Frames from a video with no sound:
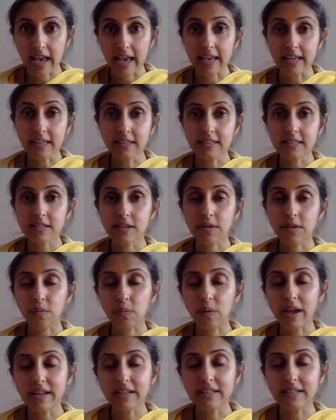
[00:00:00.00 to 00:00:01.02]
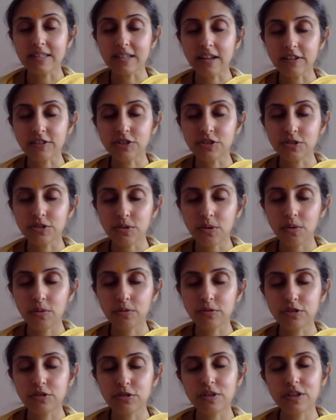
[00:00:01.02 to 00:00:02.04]
And when it does
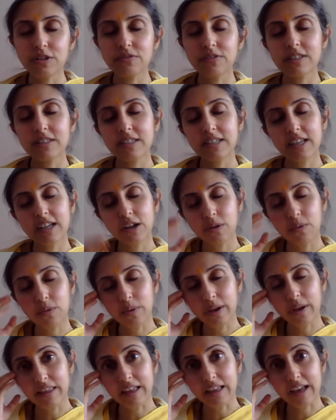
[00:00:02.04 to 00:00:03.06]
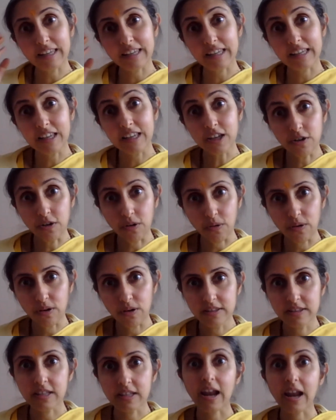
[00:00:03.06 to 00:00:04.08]
so, to even take away that ego
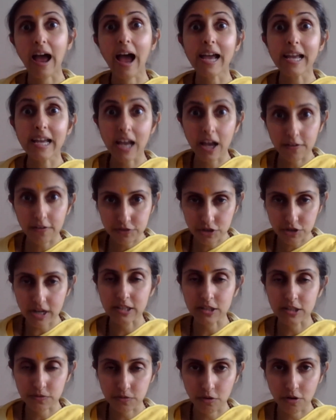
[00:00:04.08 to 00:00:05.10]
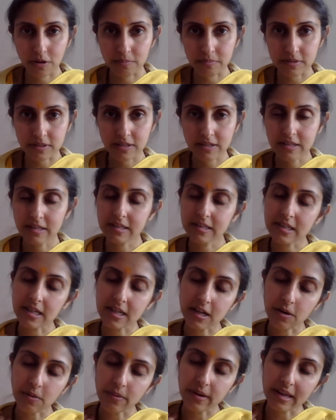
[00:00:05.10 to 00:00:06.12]
that I have transformed.
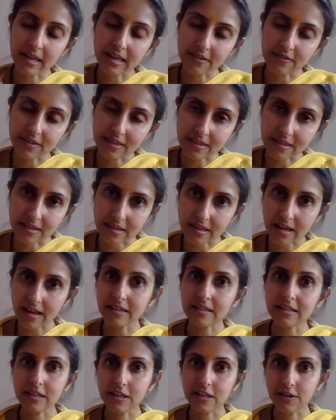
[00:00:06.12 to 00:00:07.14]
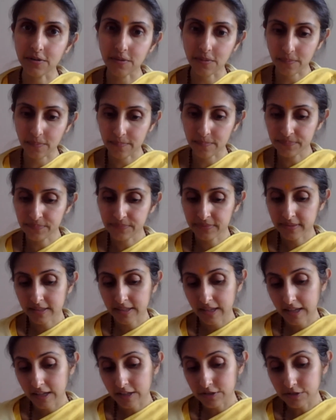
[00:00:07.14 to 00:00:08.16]
Take away even that ego.
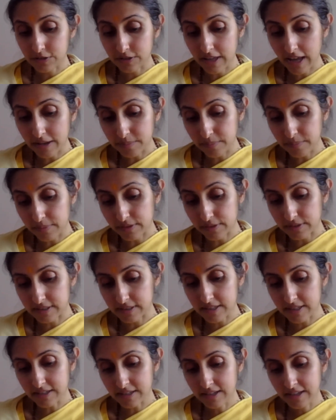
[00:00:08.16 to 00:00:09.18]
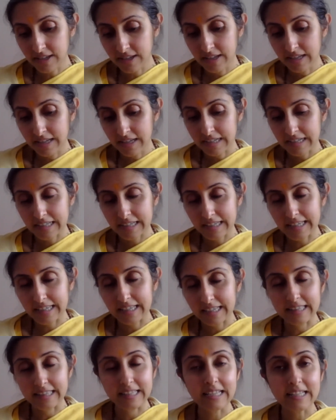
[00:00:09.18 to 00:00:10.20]
To that person,
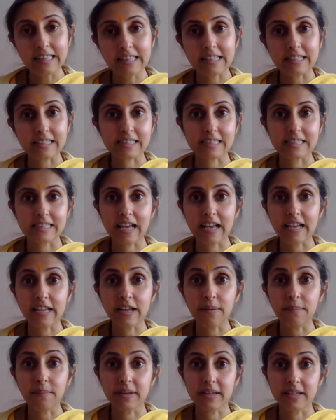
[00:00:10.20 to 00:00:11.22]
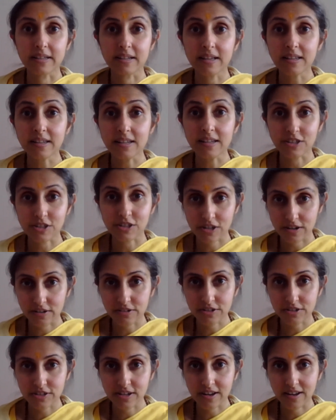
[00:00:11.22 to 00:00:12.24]
kriyate tasya yamena
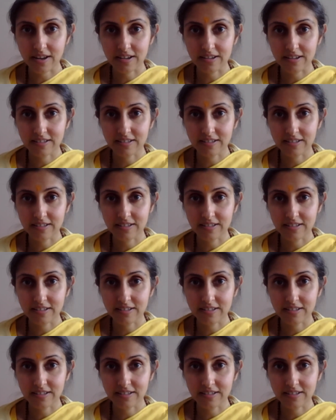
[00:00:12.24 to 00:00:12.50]
nacharcha.